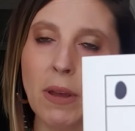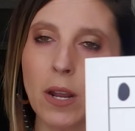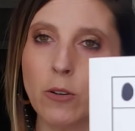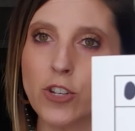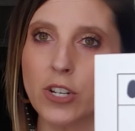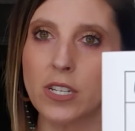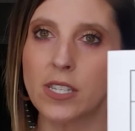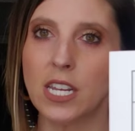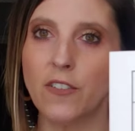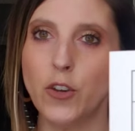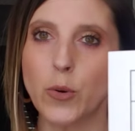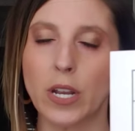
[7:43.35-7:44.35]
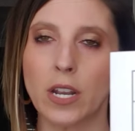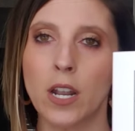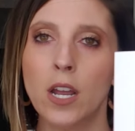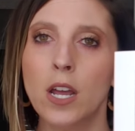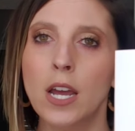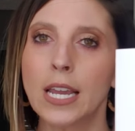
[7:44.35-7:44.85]
and I want you to see if you can
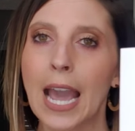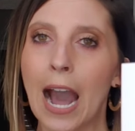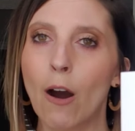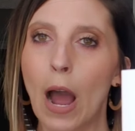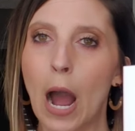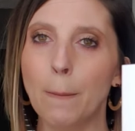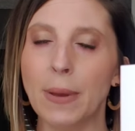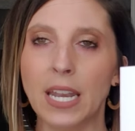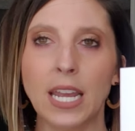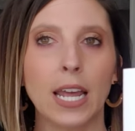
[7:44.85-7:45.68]
count how many,